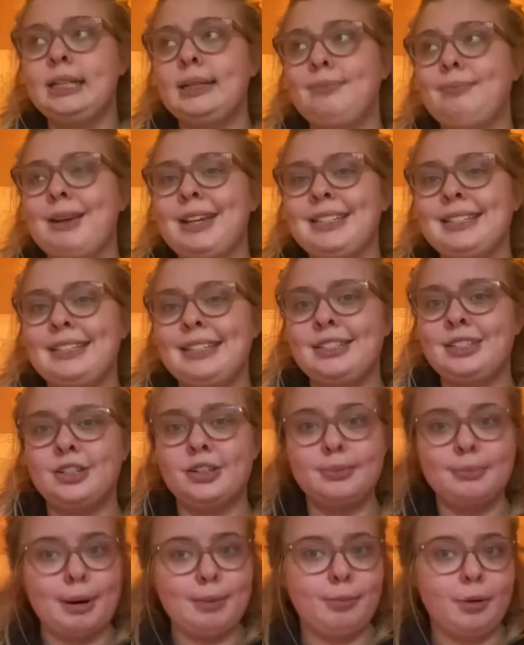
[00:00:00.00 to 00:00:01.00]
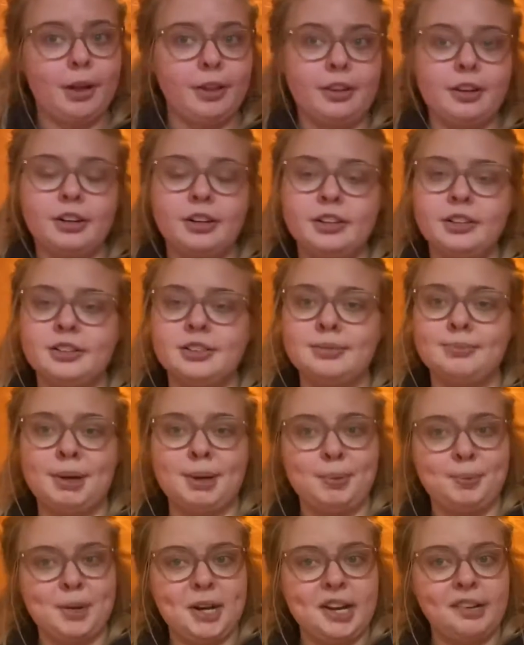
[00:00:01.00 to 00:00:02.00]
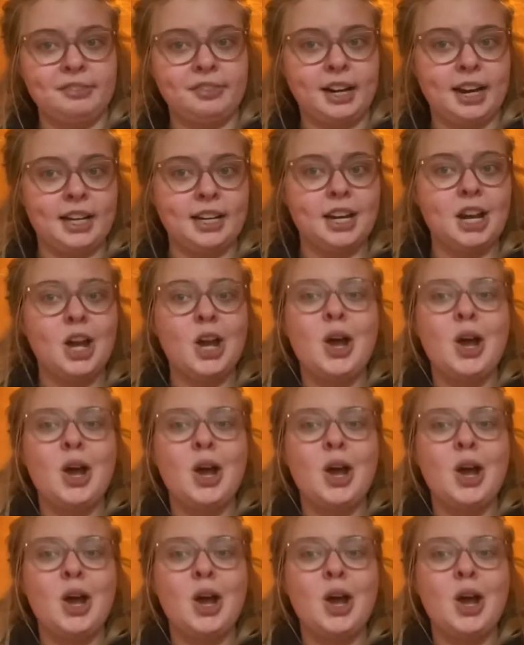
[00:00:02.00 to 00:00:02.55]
my sister, my brothers, my boyfriend,